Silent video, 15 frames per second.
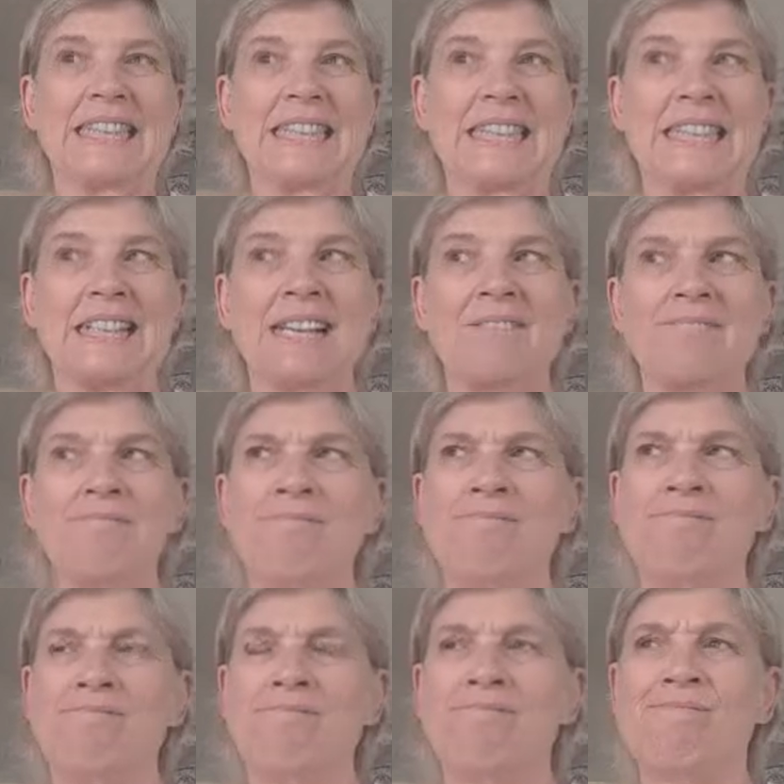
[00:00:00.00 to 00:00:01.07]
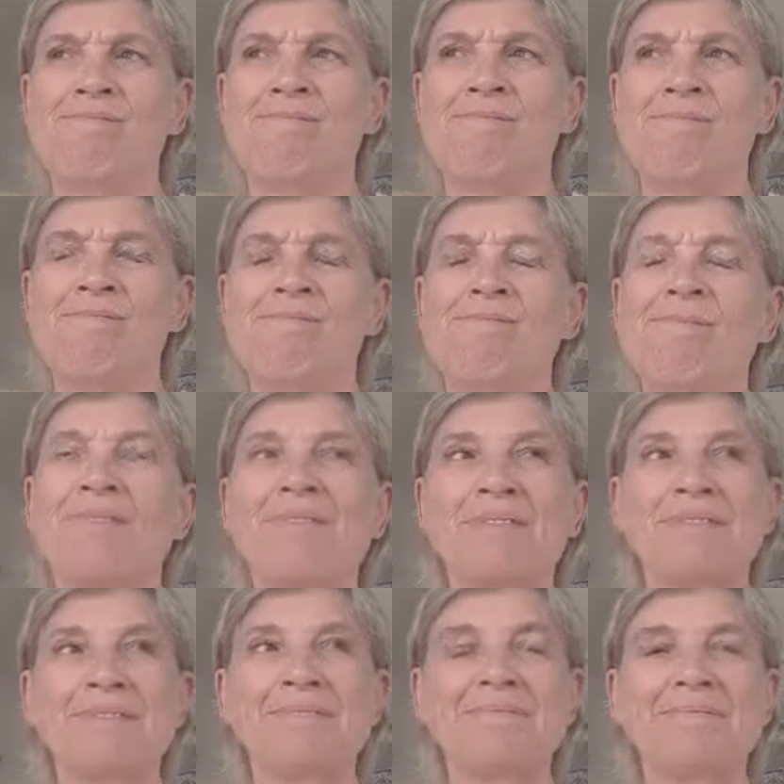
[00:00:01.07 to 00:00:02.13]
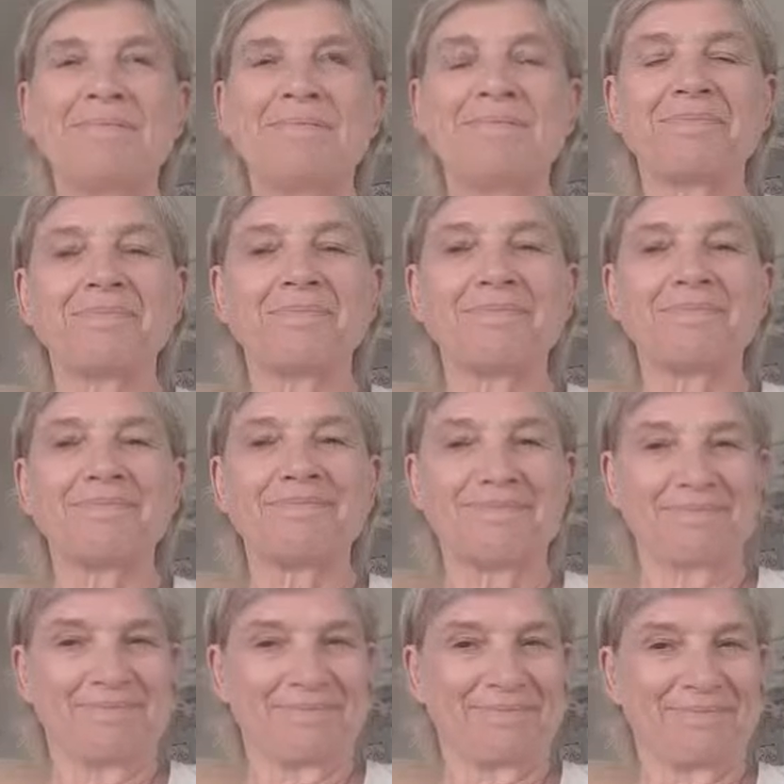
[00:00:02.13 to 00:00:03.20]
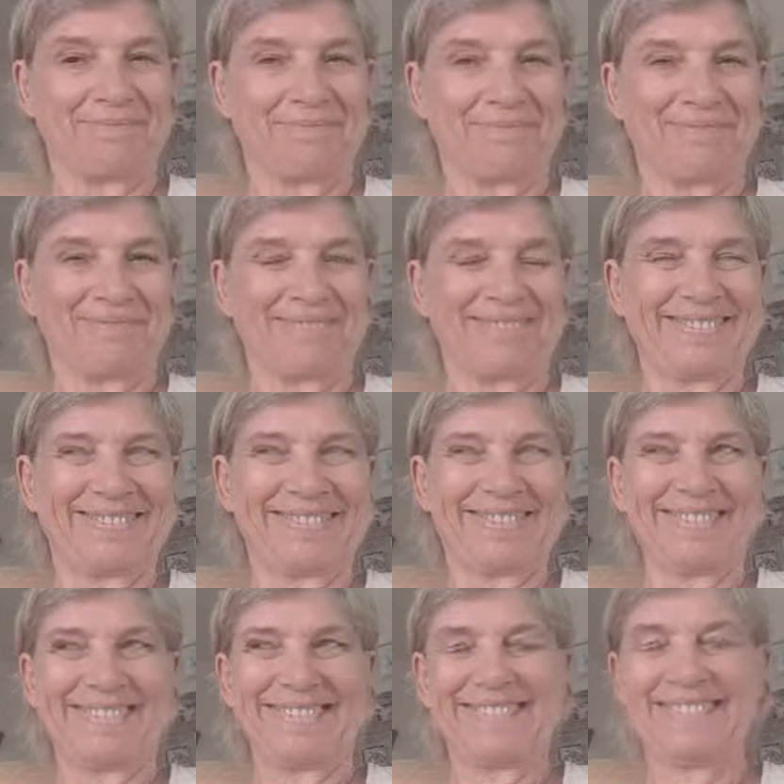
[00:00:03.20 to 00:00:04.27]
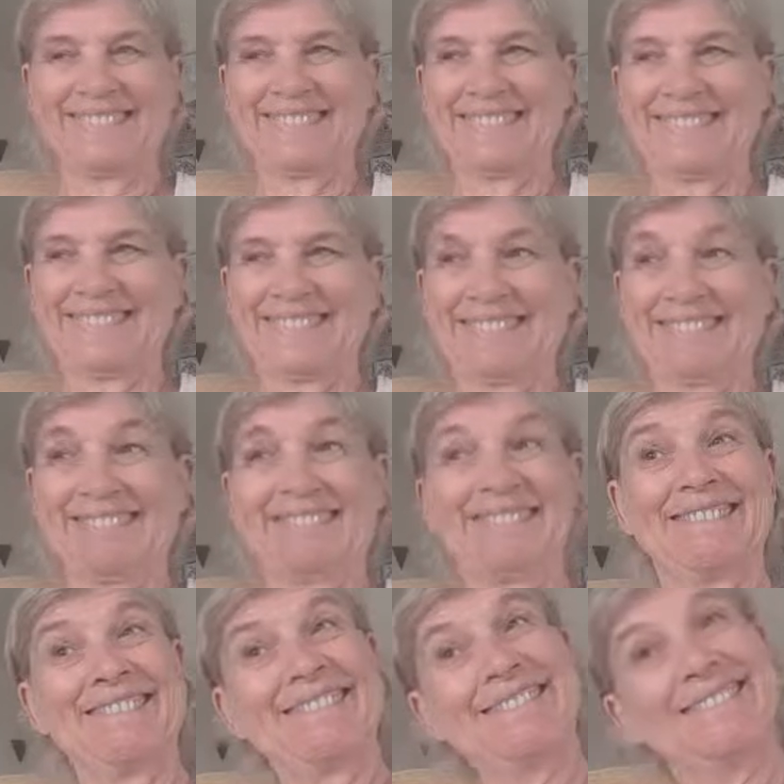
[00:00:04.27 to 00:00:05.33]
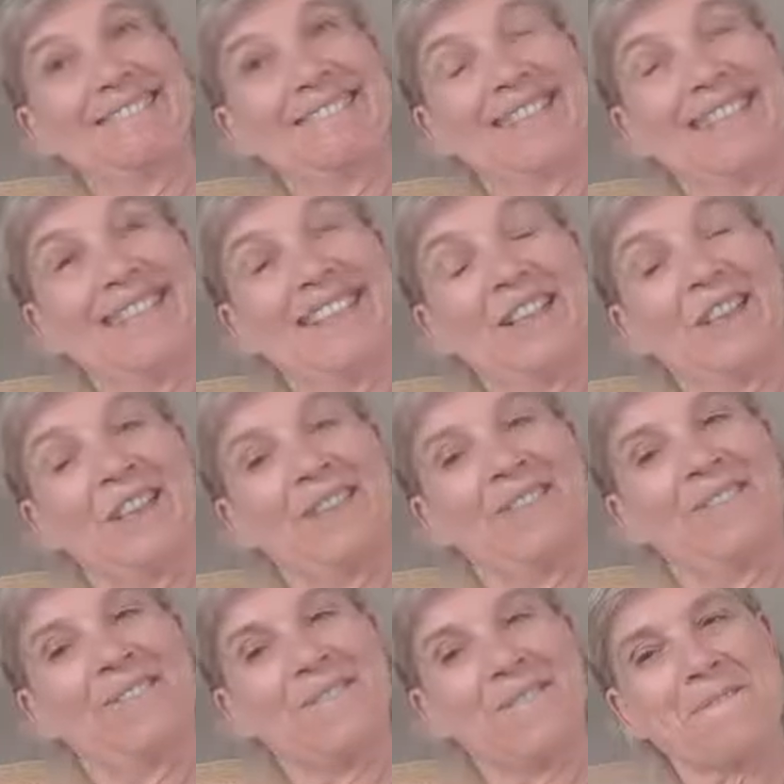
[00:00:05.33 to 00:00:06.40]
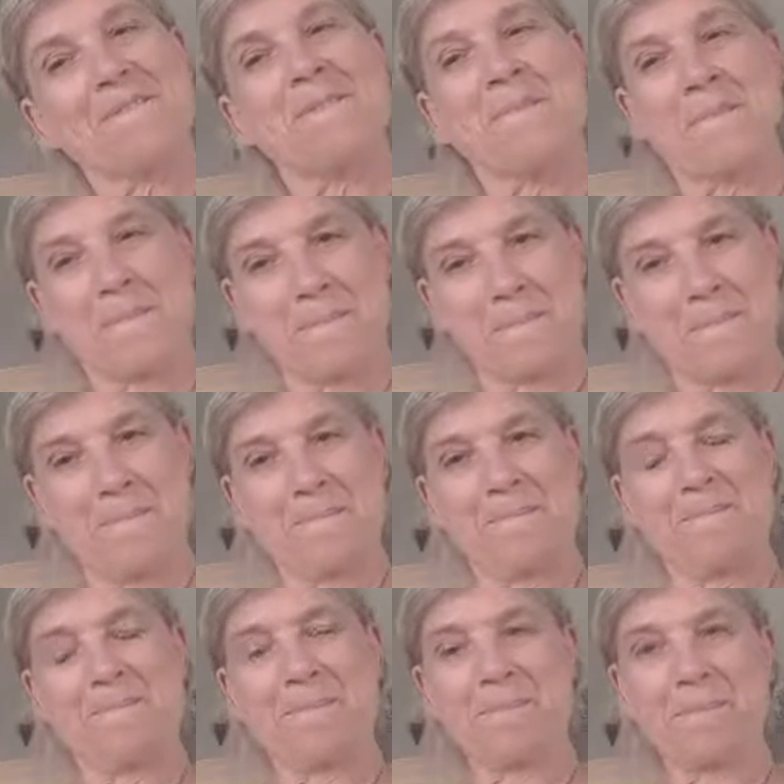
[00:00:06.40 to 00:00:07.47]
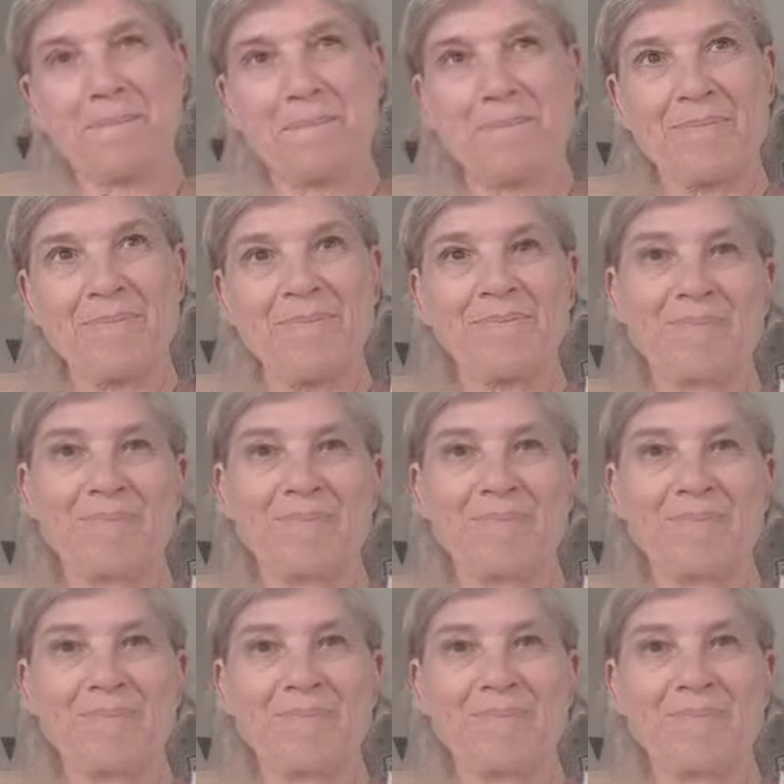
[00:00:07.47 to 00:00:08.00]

This person isn't speaking.